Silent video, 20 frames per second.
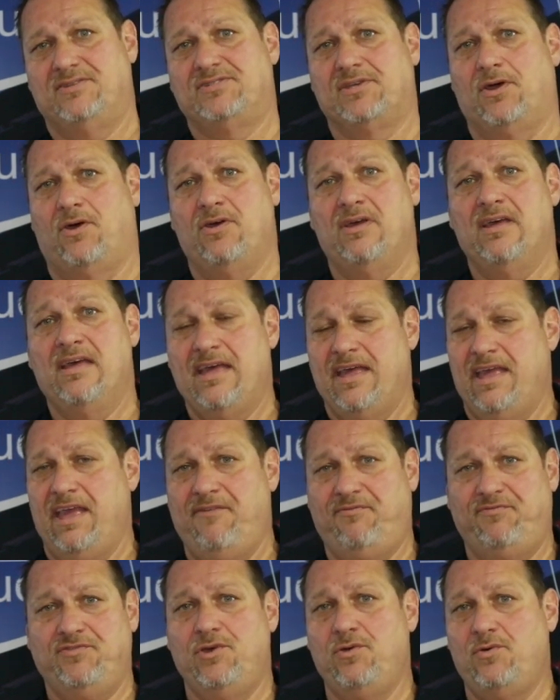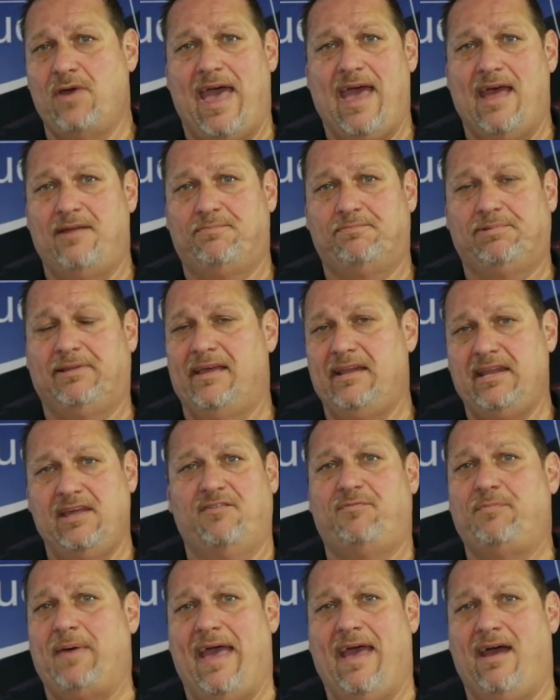So if you had plenty
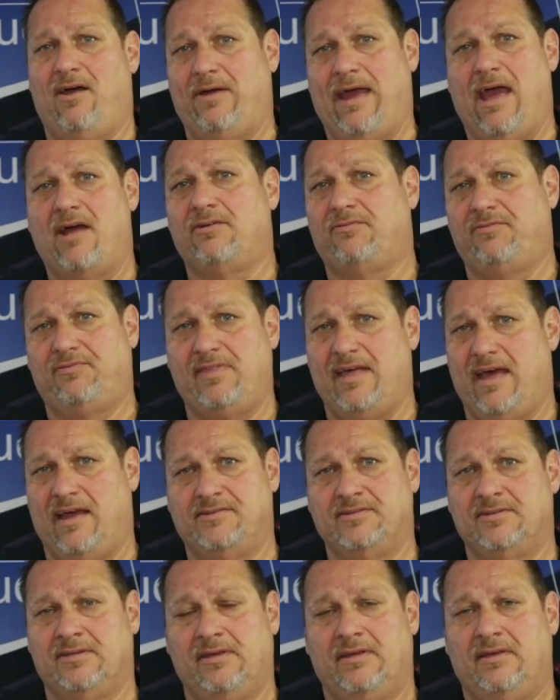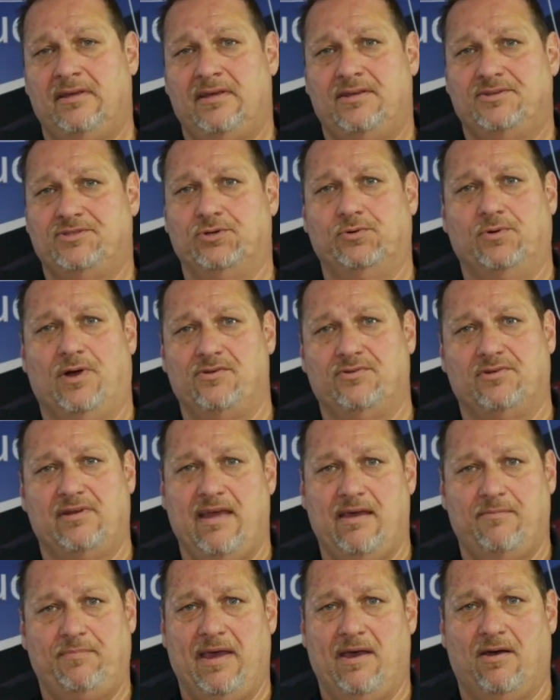of power out of that 200
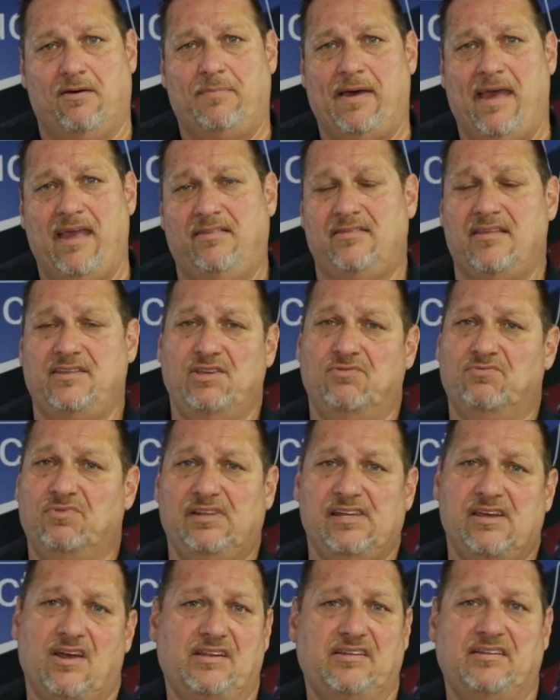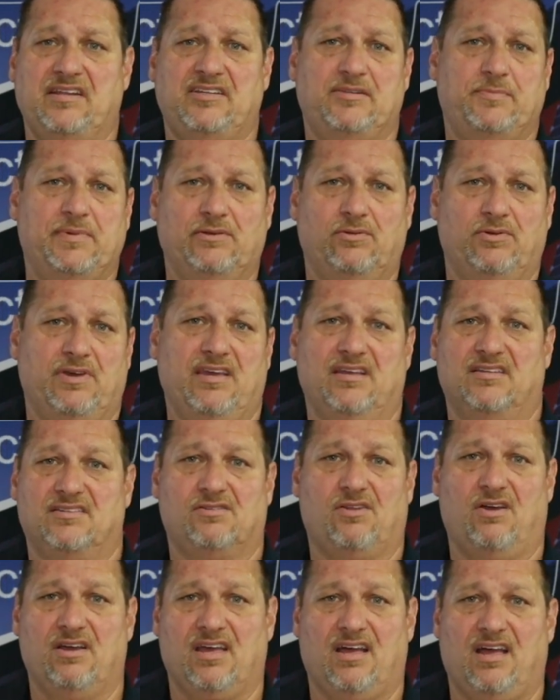amp hour bank, then you really only need to be looking at
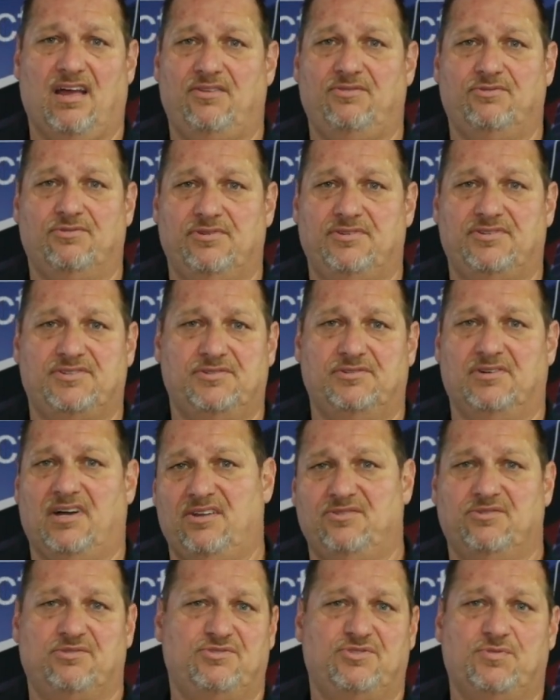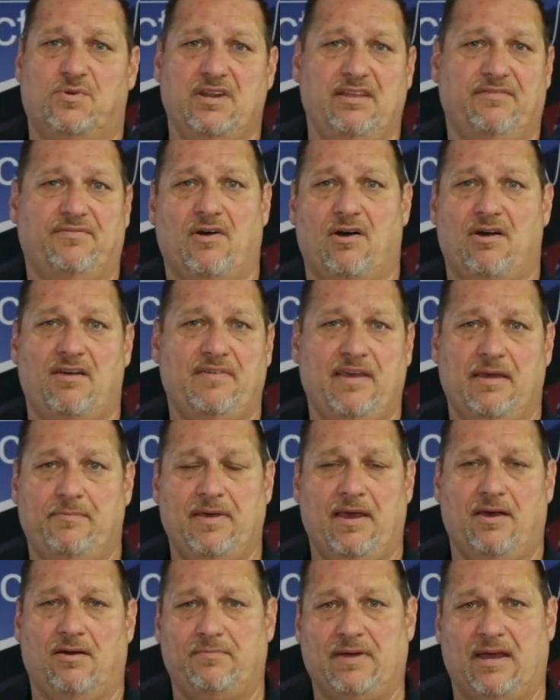like 100 to 125
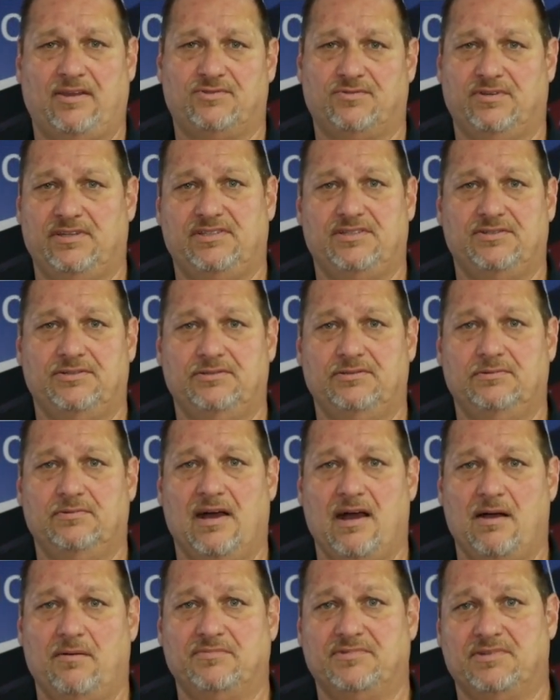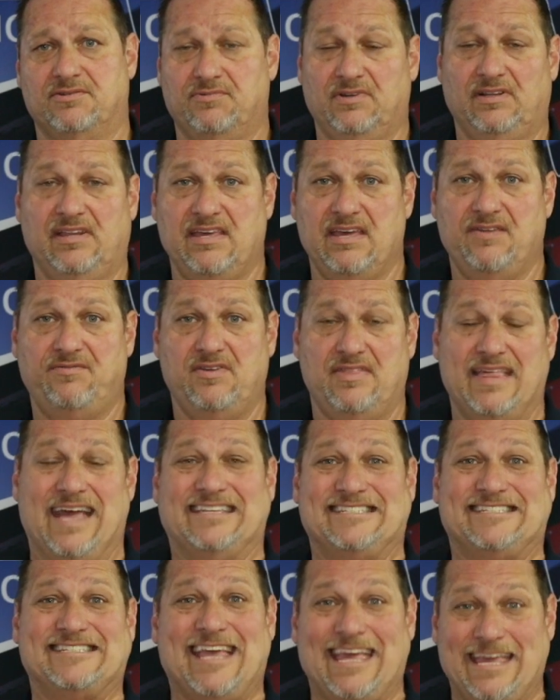amp hour battery to really give you
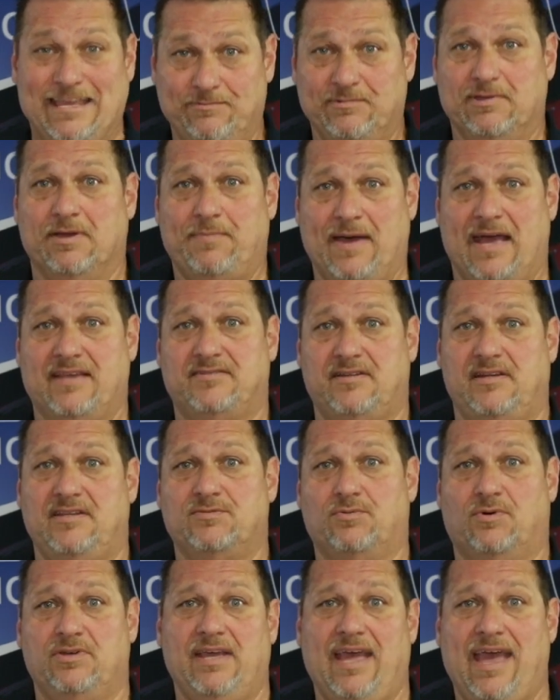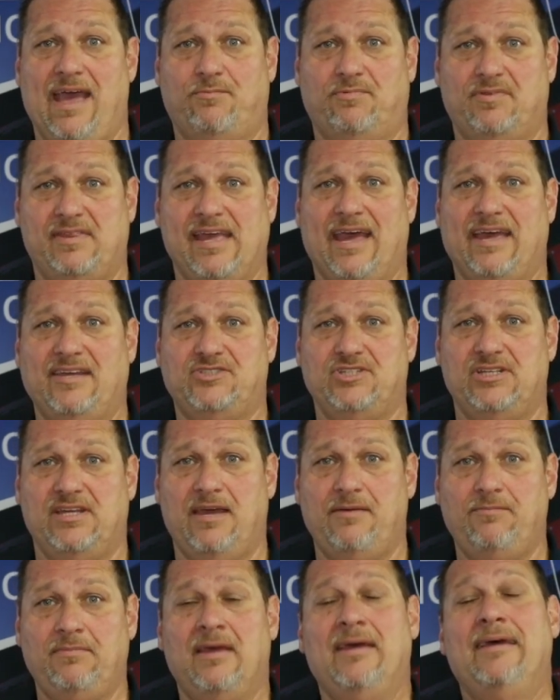that same capacity as what you had with the
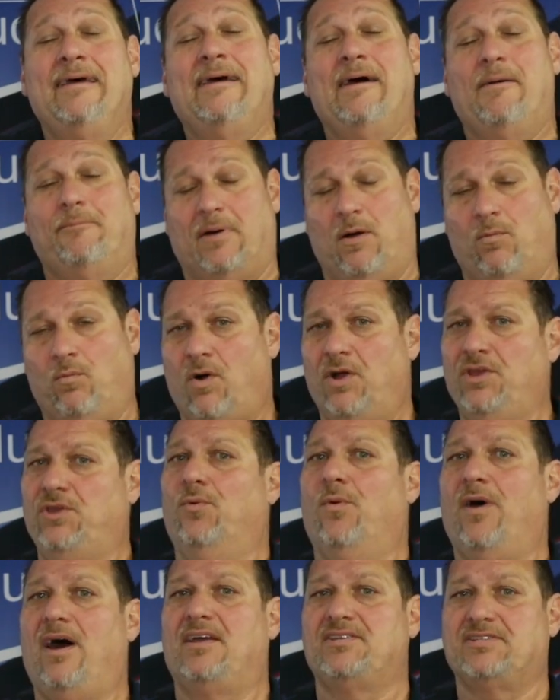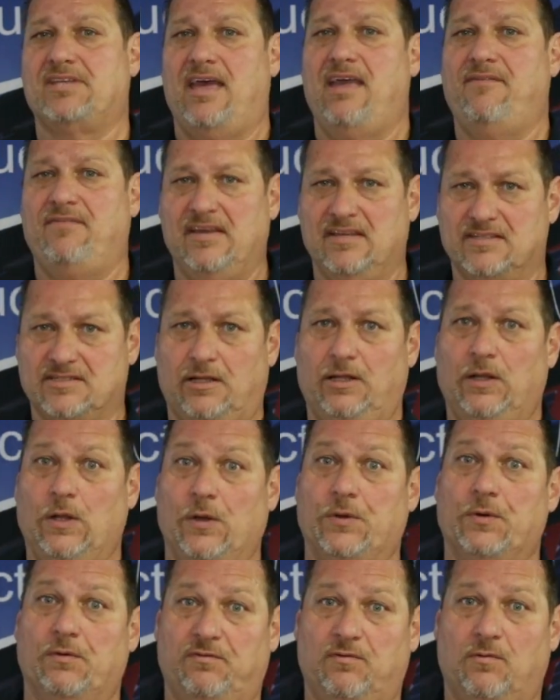AGM, but what you are saving is a
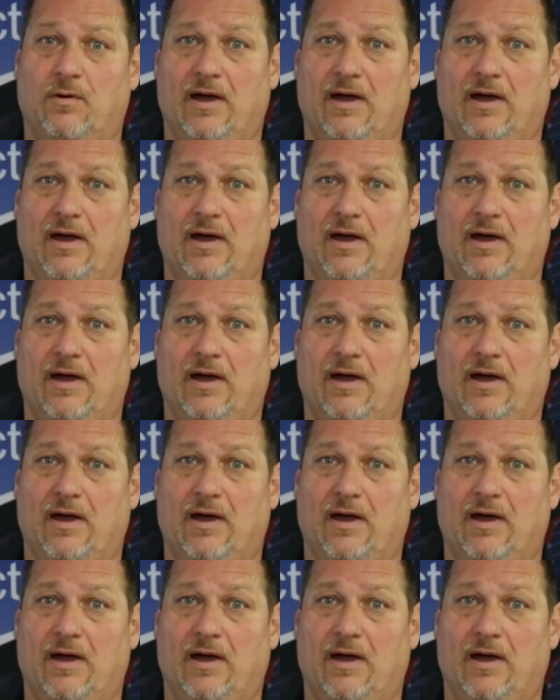lot of